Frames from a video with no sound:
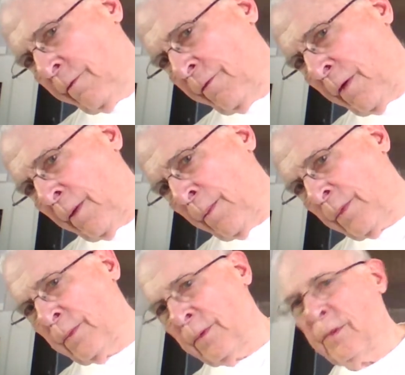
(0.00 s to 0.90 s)
from
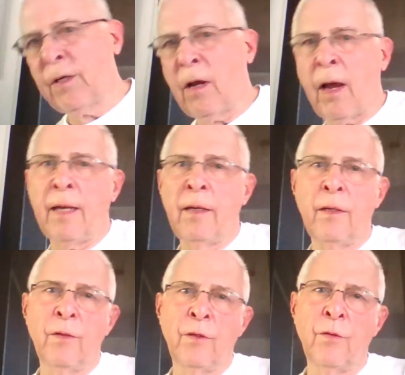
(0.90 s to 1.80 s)
side
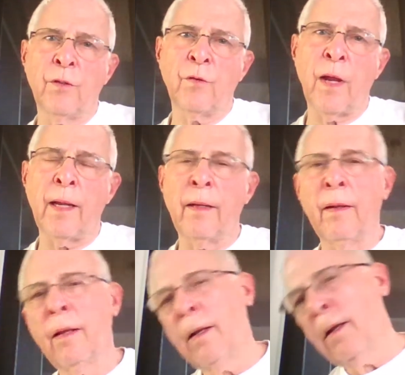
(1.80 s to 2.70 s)
to straight
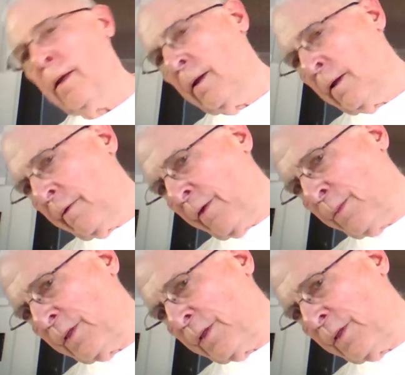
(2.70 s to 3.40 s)
from